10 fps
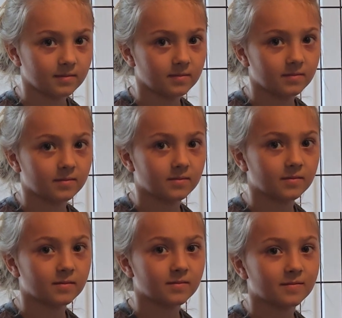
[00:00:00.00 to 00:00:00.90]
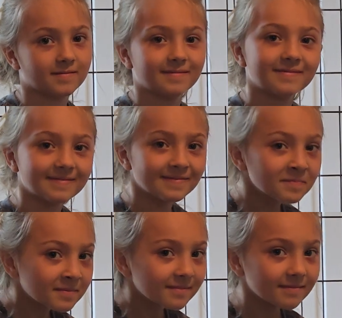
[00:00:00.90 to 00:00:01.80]
Evelyn, who is
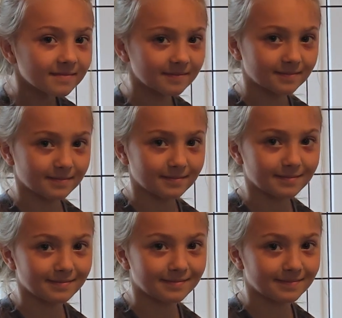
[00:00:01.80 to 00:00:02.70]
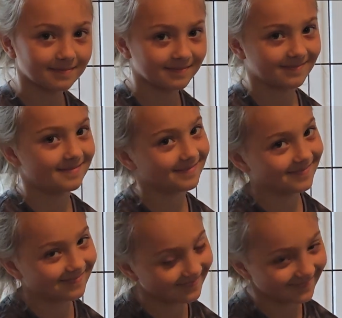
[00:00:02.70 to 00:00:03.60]
my all the time puppy helper.
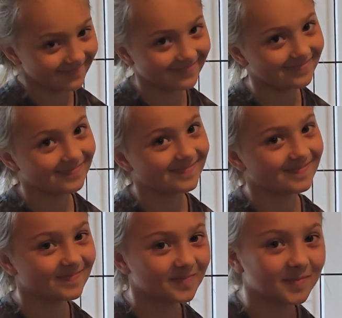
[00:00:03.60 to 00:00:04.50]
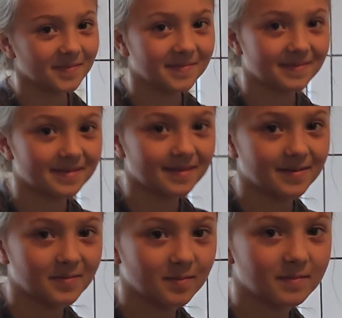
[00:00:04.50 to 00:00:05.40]
All the time.
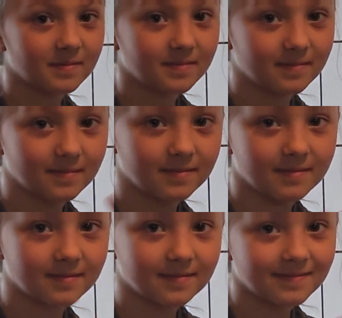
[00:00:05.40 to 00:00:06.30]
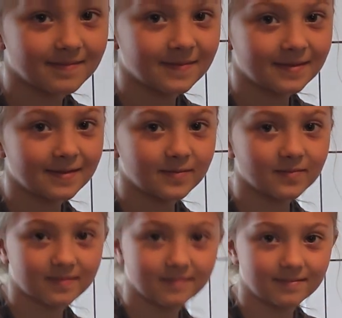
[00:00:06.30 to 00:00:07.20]
She is a puppy.
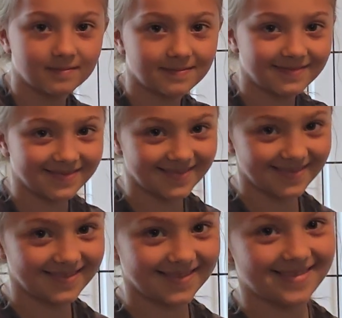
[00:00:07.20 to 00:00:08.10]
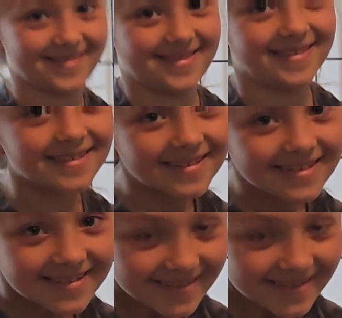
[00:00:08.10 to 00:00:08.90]
She's saying hi. And so